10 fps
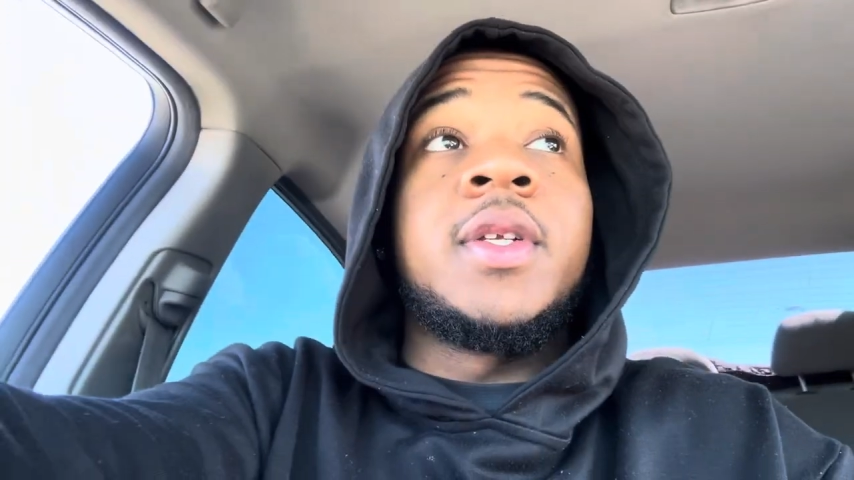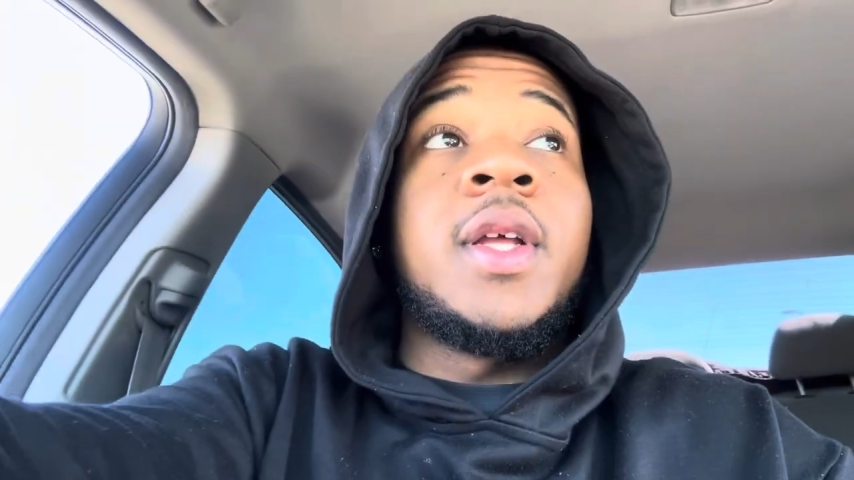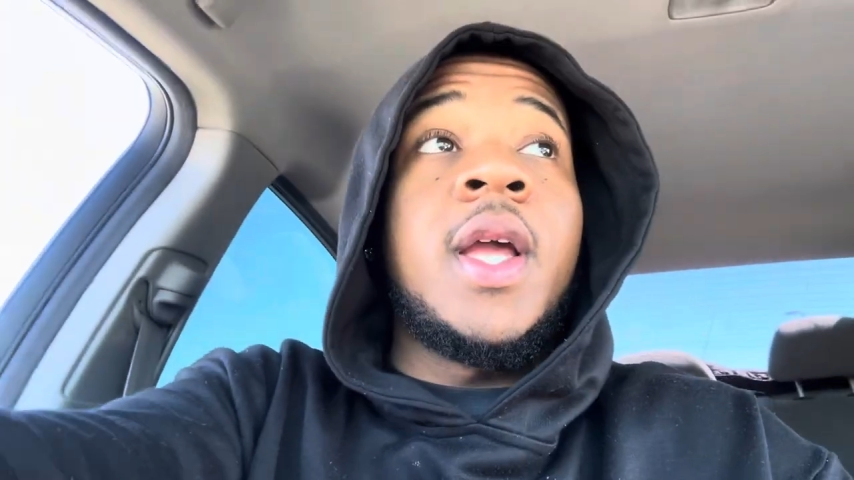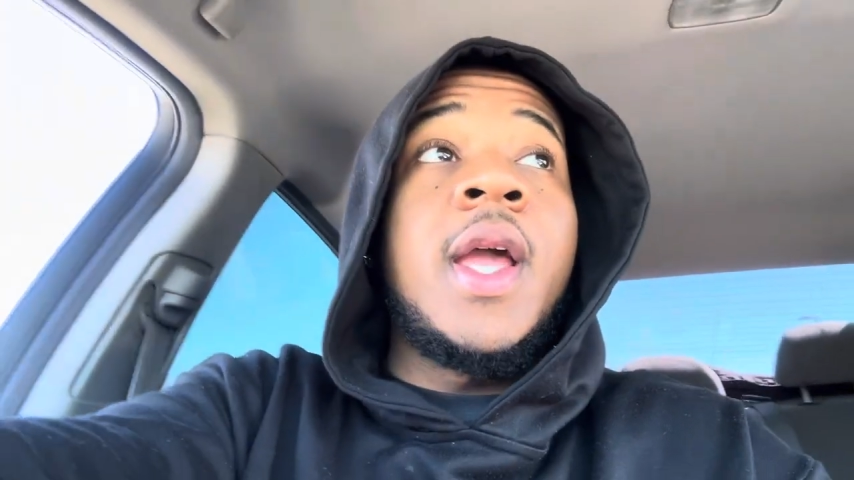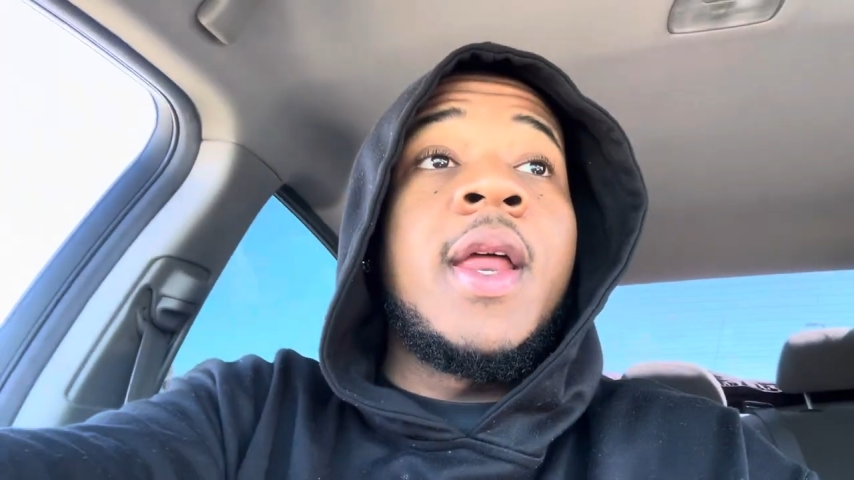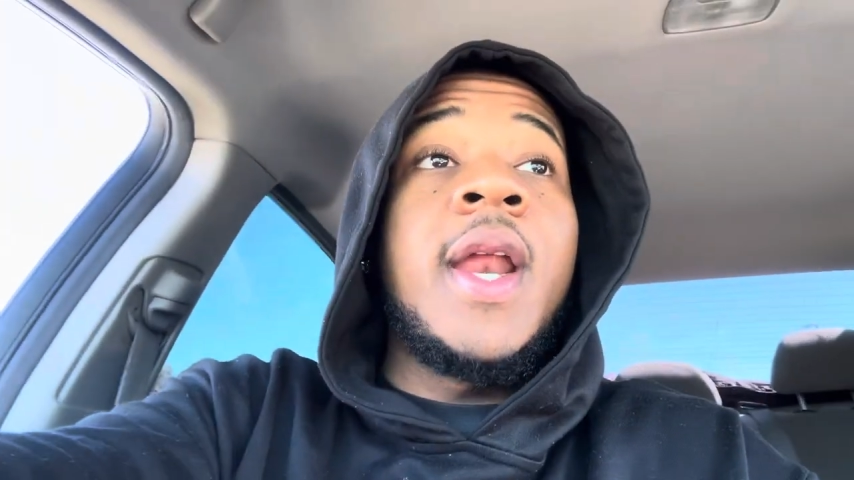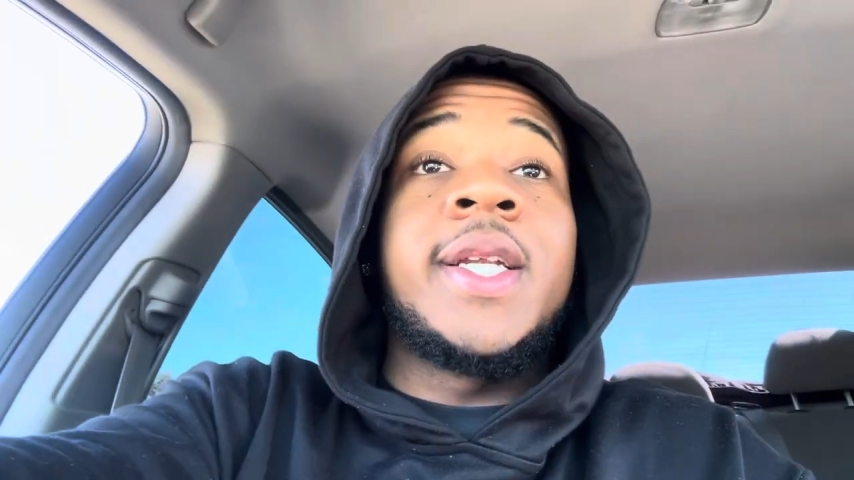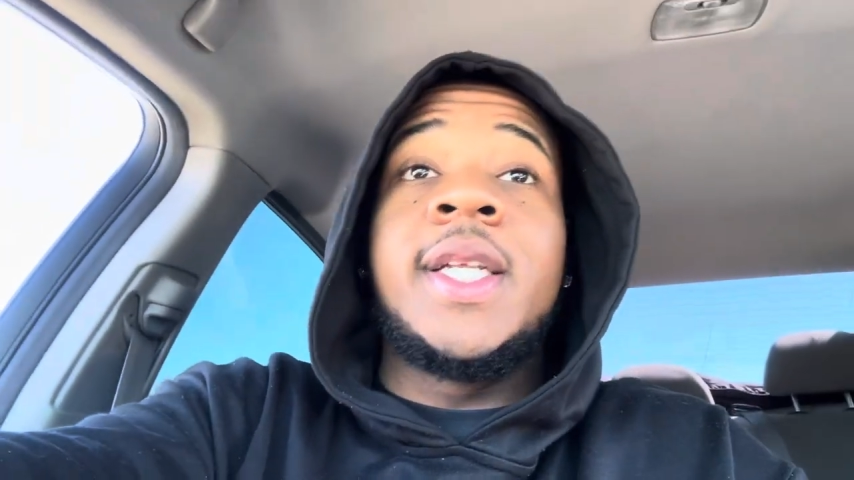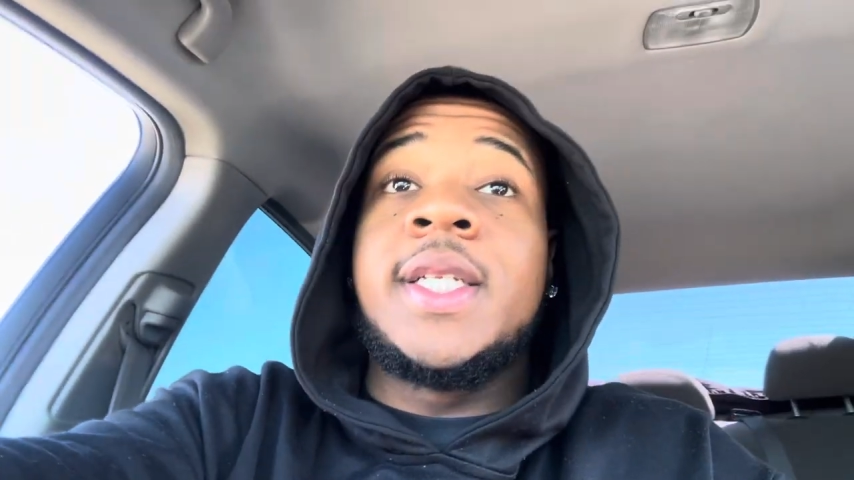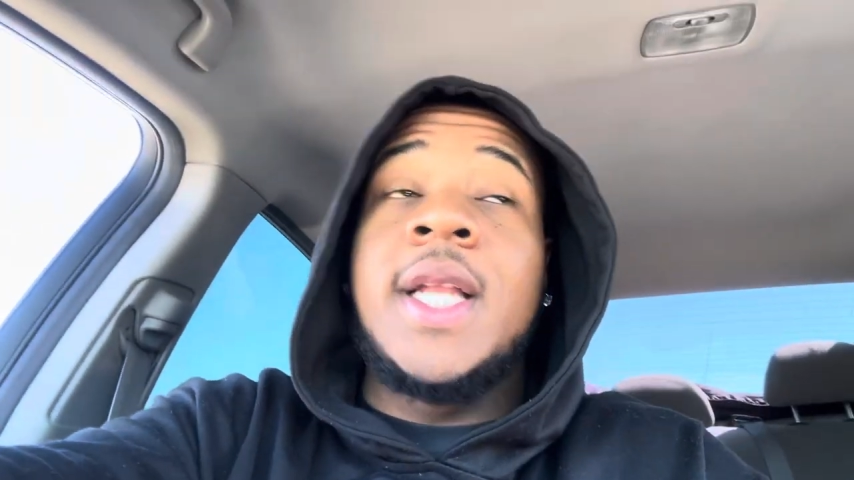And that
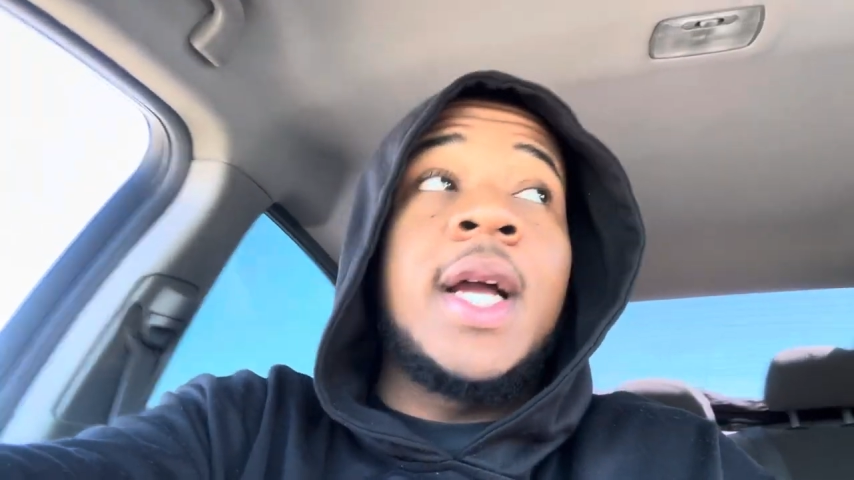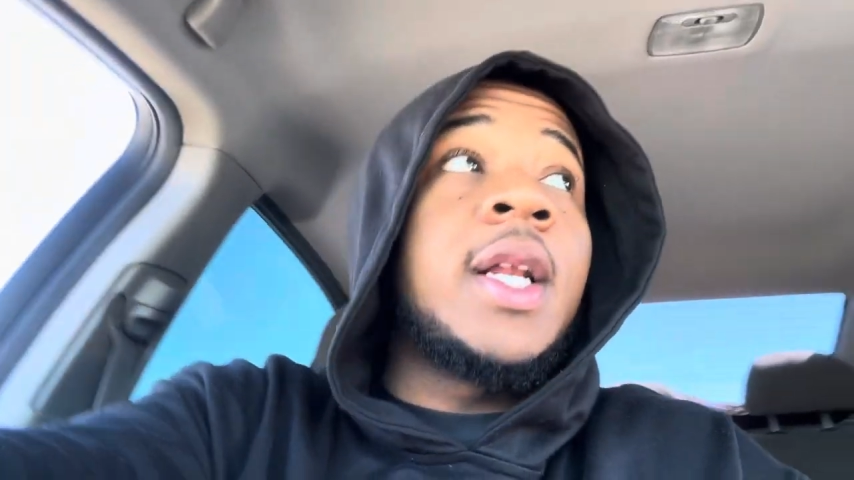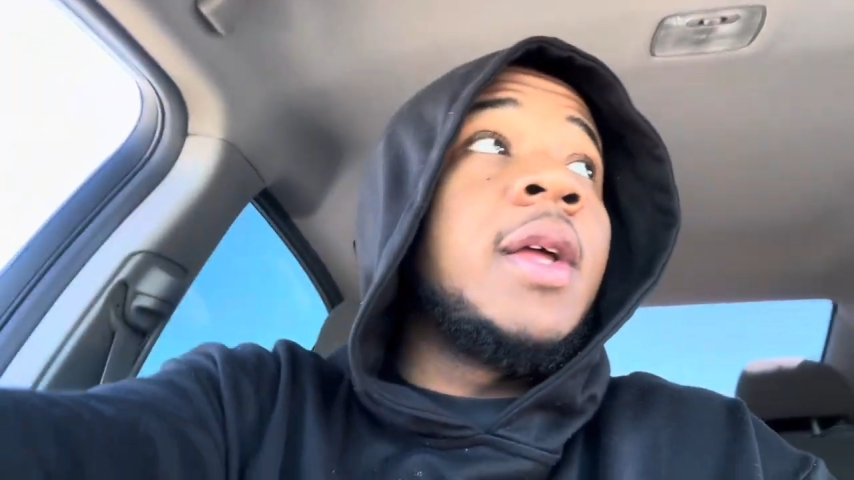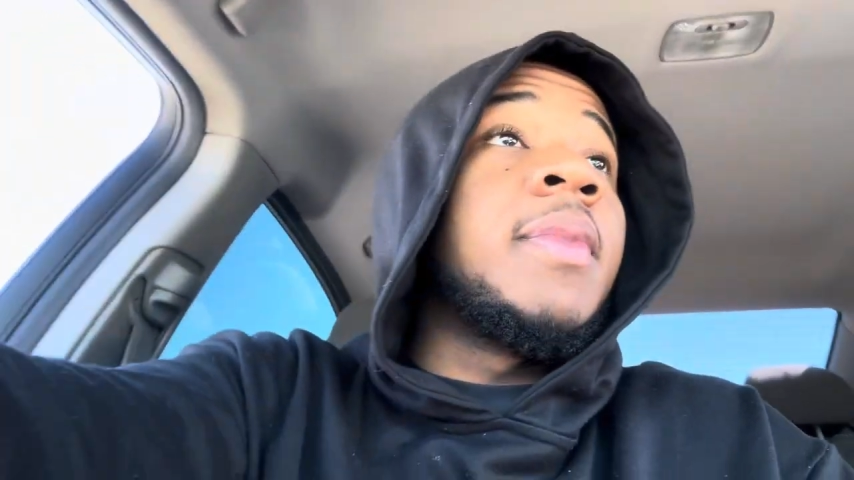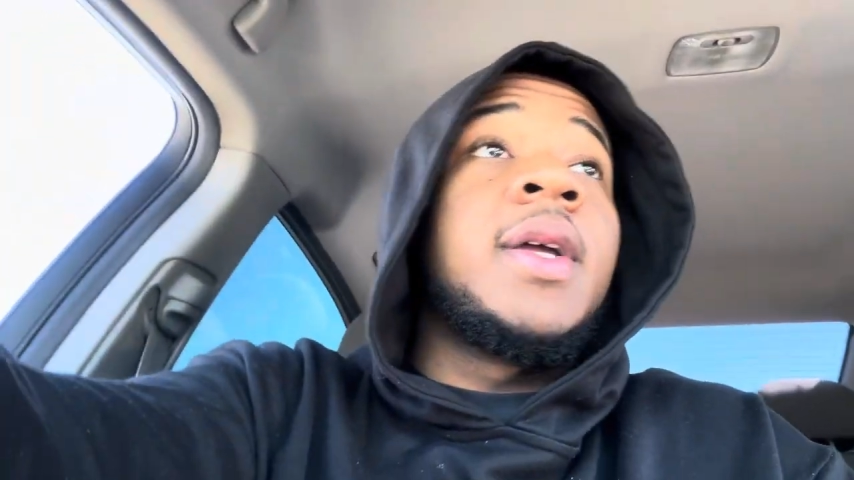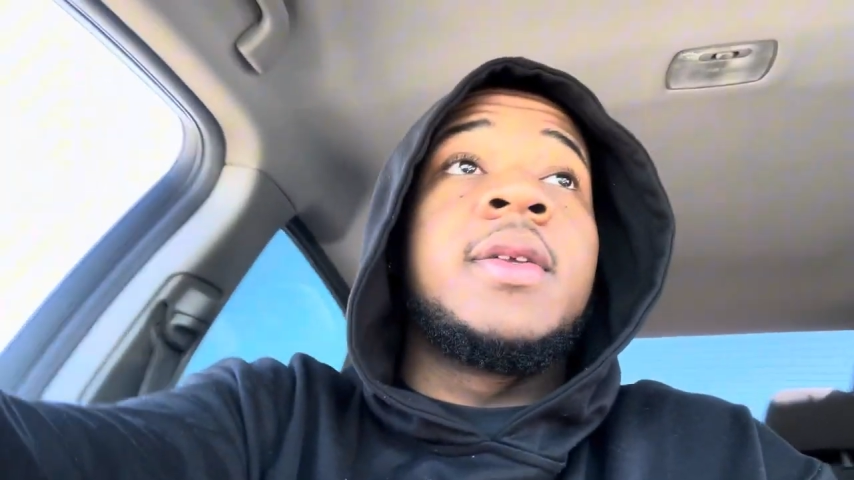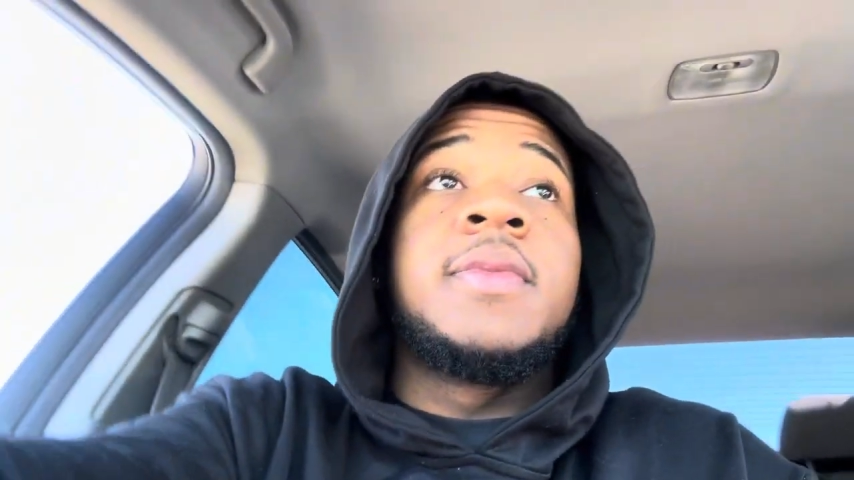shit is not clickbait.